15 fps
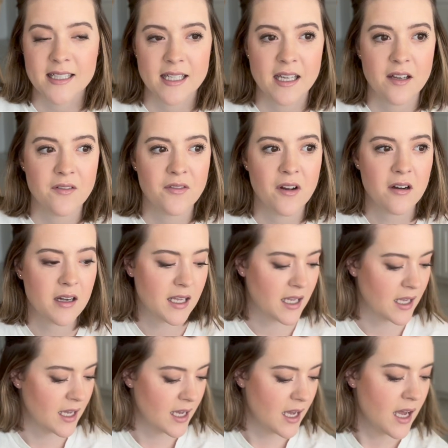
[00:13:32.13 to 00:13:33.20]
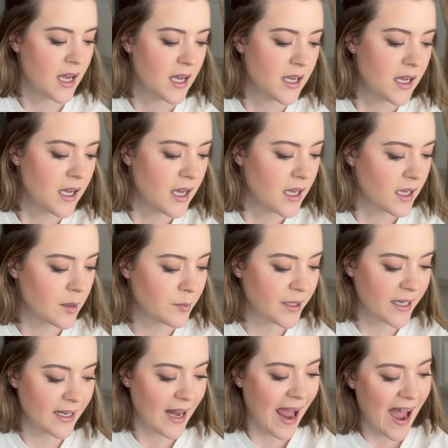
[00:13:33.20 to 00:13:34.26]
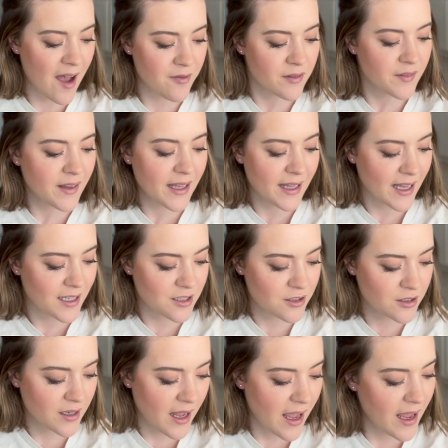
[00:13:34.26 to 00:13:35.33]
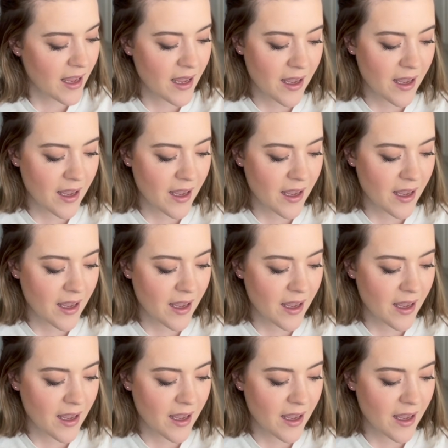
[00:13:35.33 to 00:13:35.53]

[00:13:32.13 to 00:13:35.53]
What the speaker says: Like I've already completed half of it yesterday.